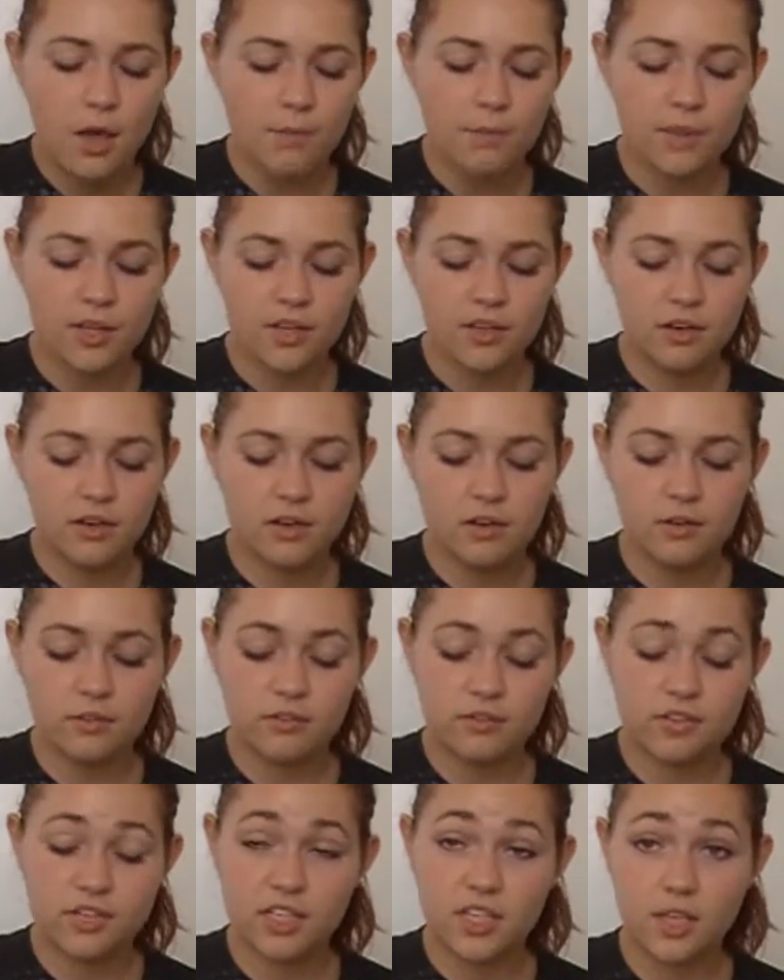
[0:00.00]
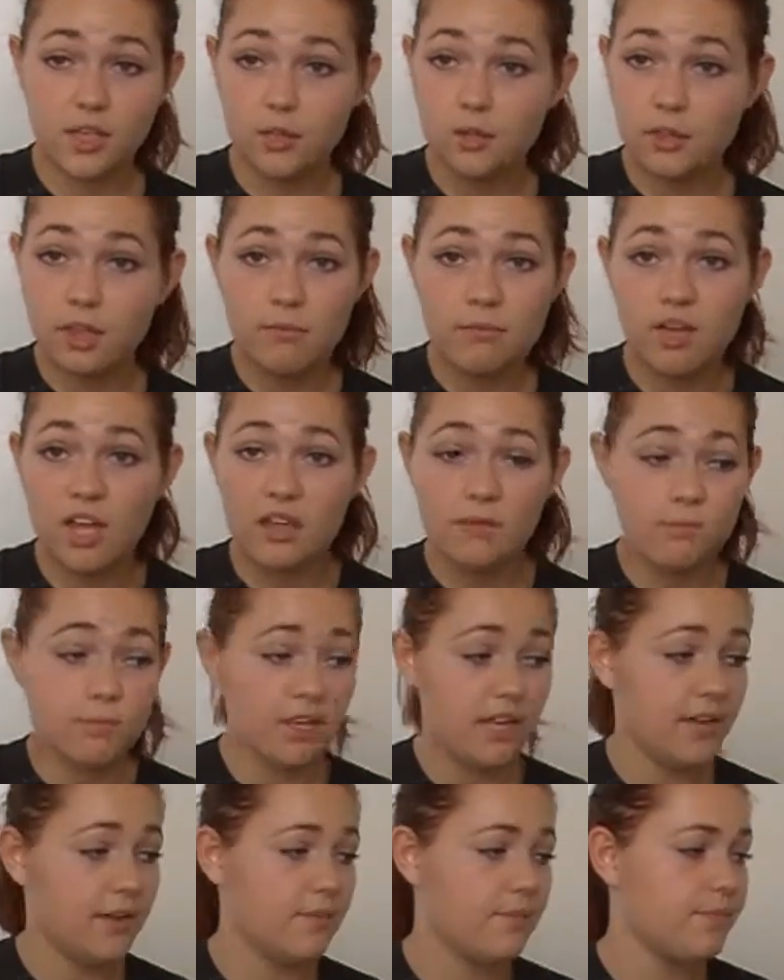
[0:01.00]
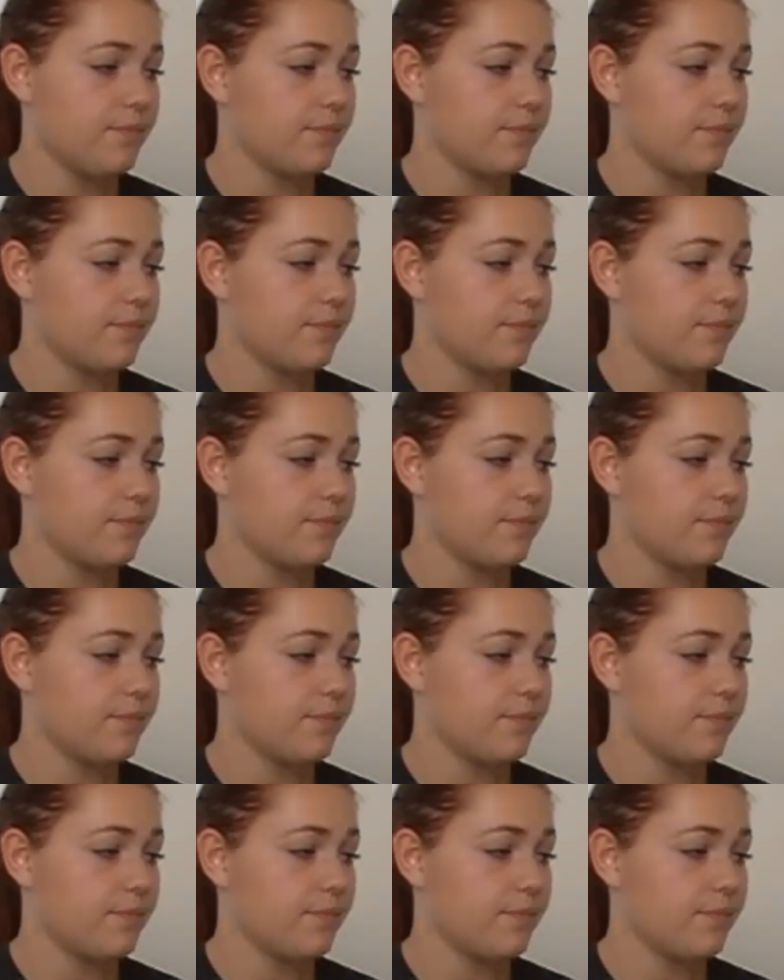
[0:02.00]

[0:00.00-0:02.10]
But for you, they might be.